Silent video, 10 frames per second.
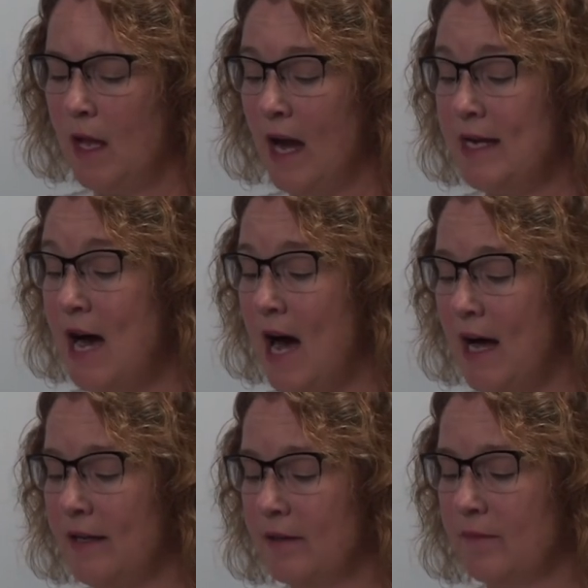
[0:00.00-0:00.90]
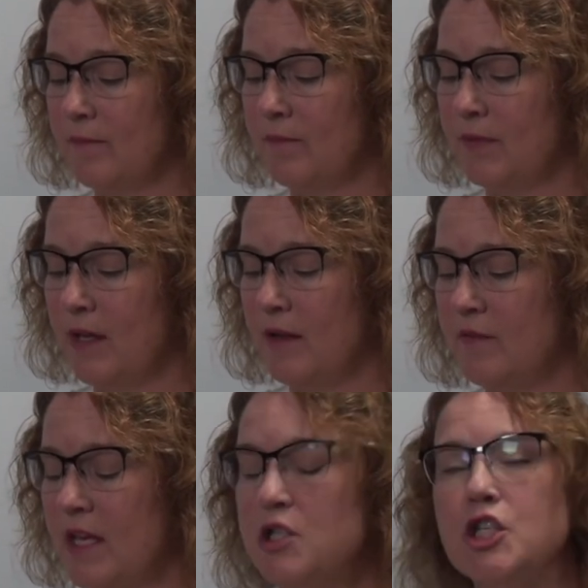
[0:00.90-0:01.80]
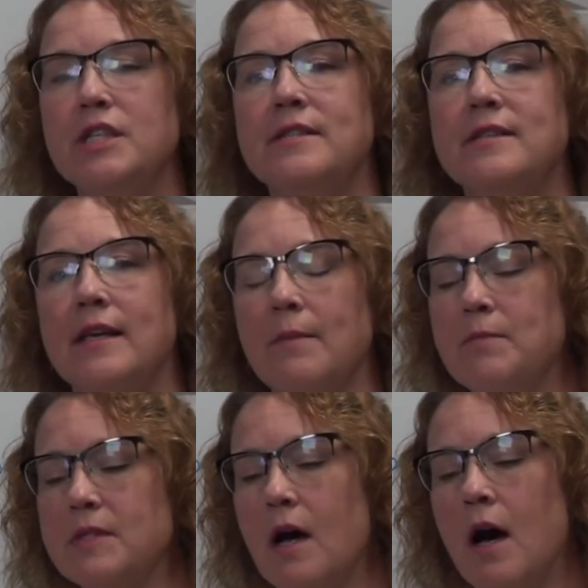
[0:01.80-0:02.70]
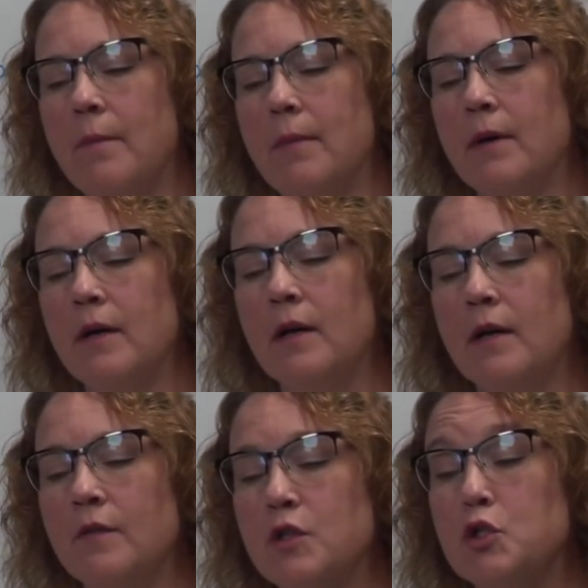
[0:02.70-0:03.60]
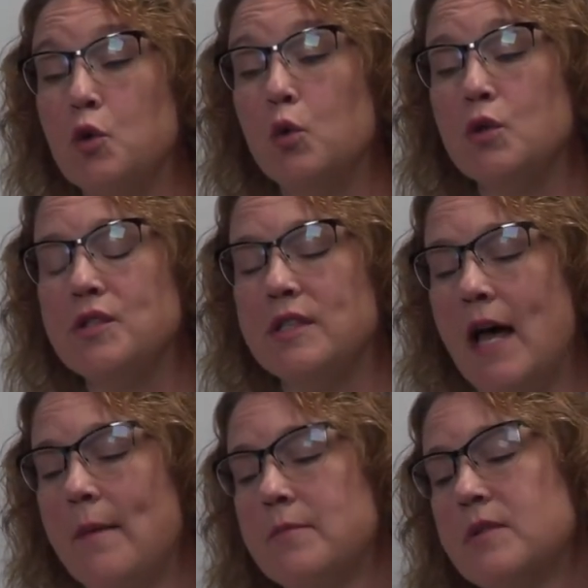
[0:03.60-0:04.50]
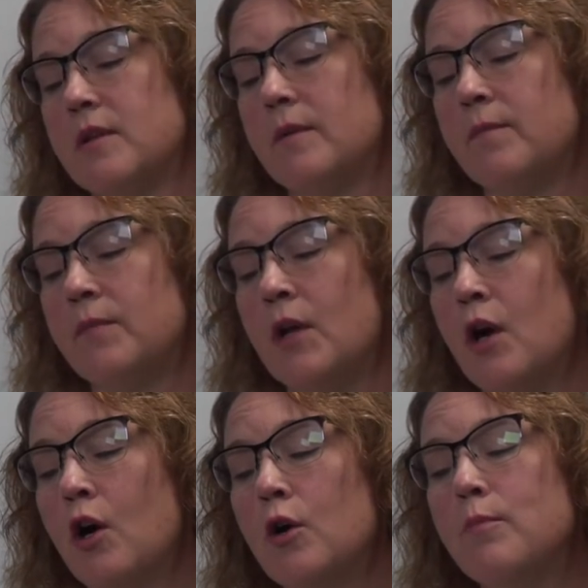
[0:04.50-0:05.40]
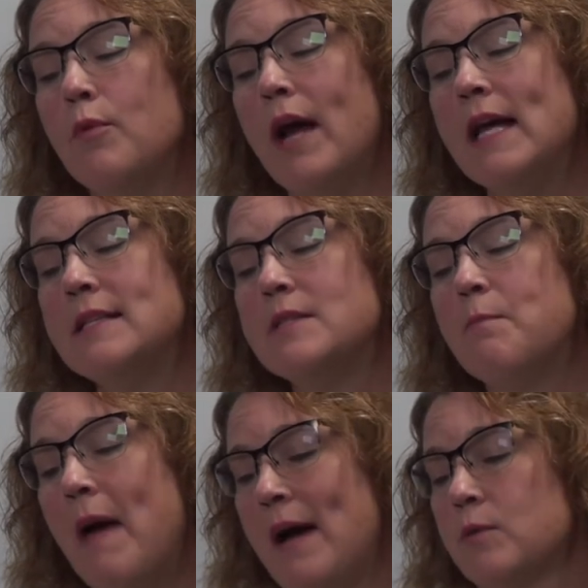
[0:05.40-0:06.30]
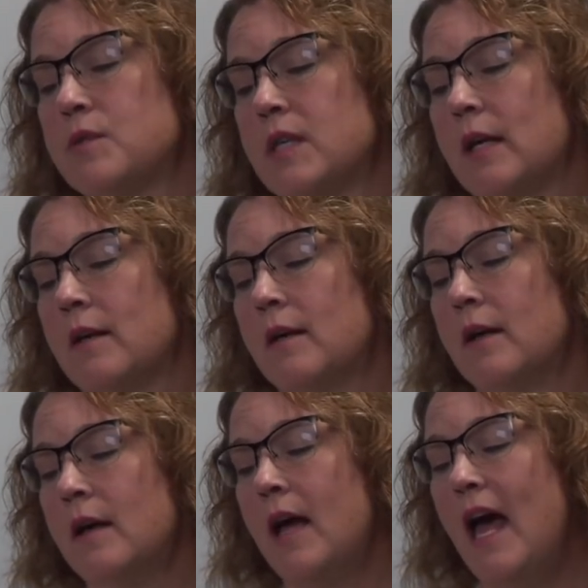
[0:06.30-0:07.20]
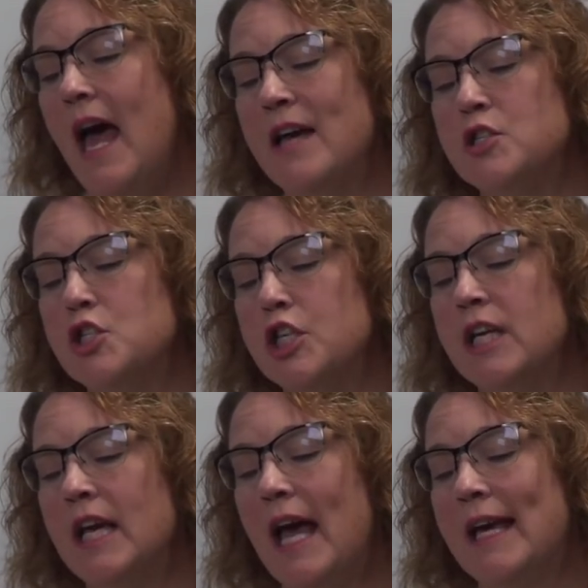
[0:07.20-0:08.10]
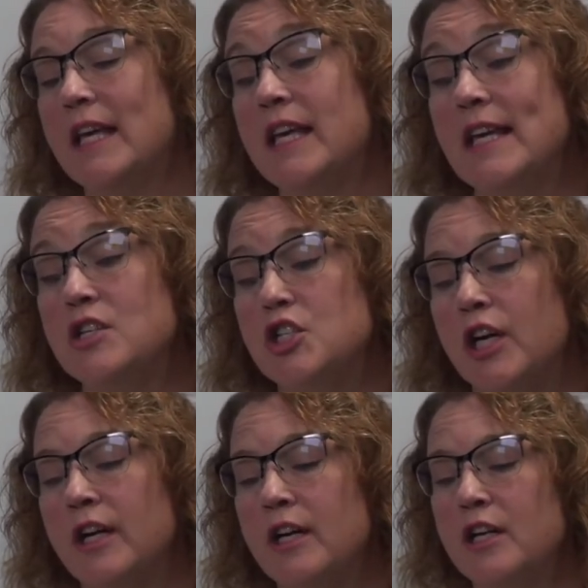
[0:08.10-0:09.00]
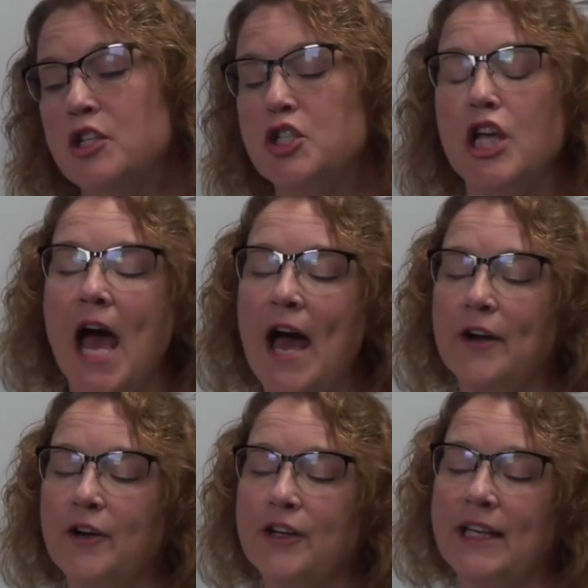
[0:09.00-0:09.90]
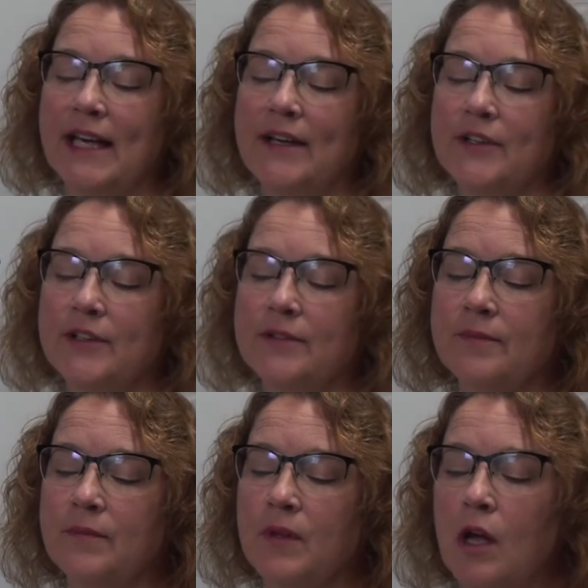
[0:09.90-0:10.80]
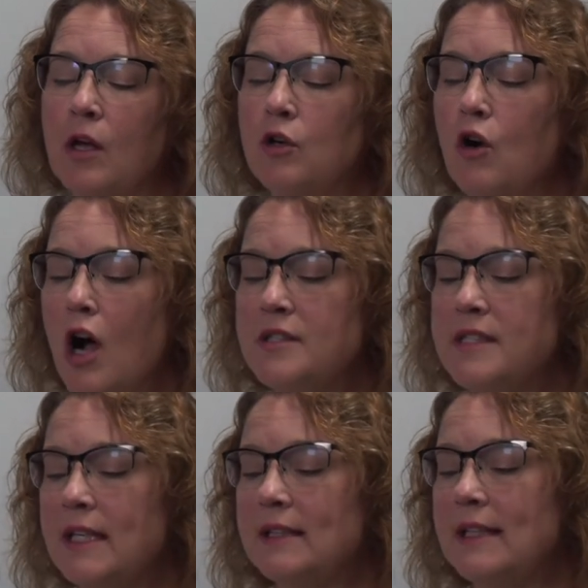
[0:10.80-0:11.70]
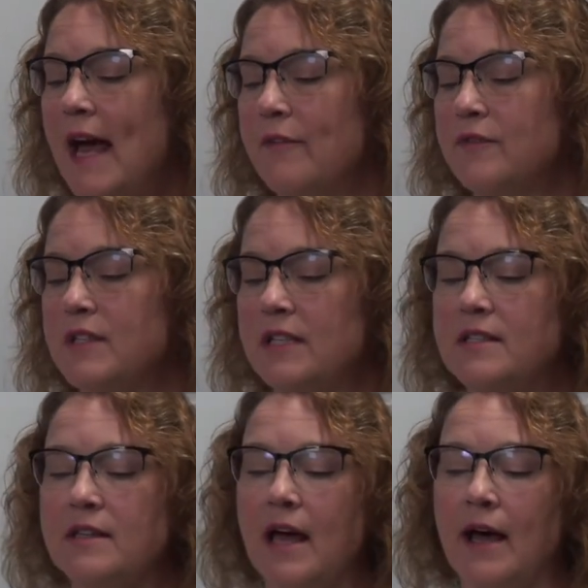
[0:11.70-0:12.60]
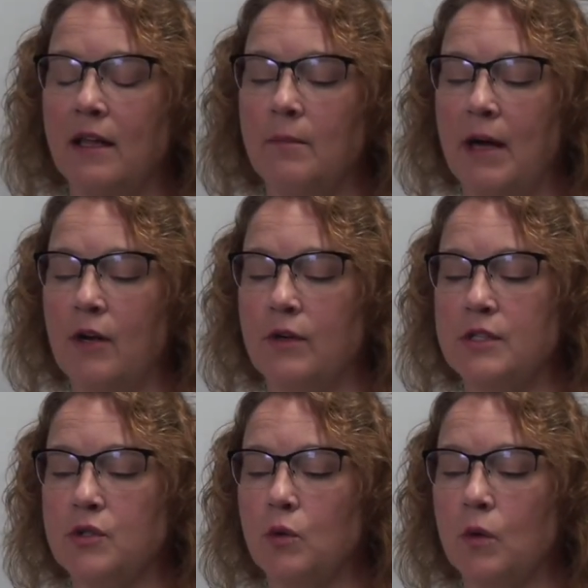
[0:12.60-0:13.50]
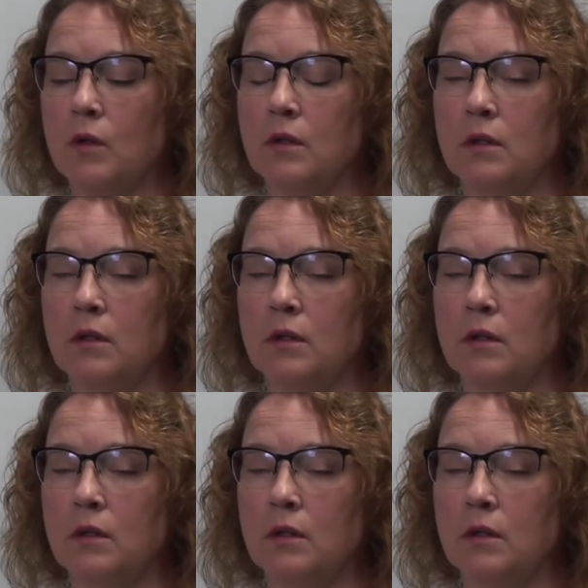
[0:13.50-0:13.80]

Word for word: I nod. Then she skips up the school steps, her braids bouncing, as she and Keisha chatter, giggle, crossing left into the elementary school.